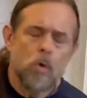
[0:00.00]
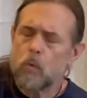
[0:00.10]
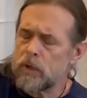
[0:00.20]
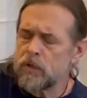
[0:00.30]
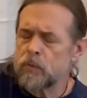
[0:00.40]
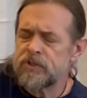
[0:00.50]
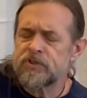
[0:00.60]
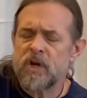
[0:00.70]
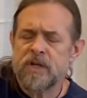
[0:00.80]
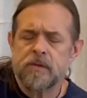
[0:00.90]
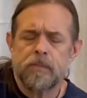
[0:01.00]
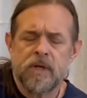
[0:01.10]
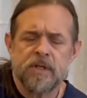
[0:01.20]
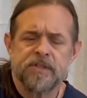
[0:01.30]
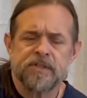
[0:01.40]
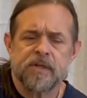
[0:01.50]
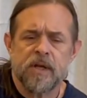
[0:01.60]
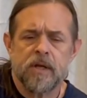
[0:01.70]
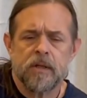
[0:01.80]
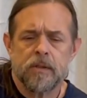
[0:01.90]
When we tried to make a
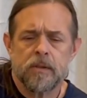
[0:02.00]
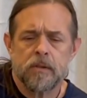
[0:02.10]
stand